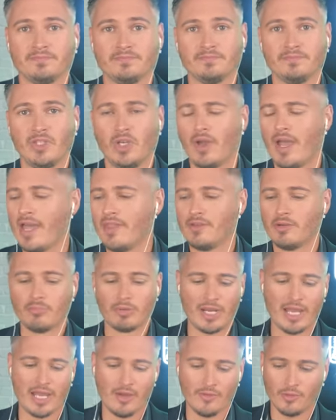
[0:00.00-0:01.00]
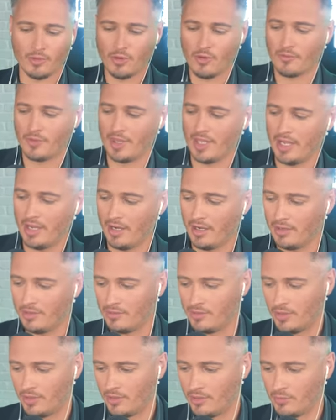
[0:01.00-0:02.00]
You know, they're brown, they're over there,
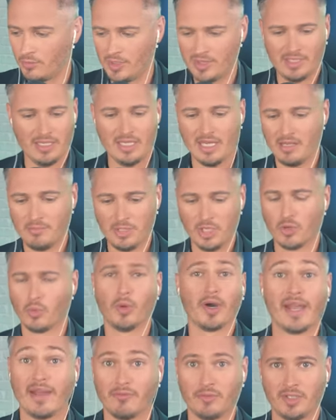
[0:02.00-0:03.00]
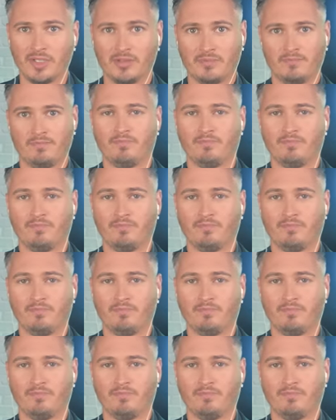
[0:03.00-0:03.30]
they're with the enemy or whatever.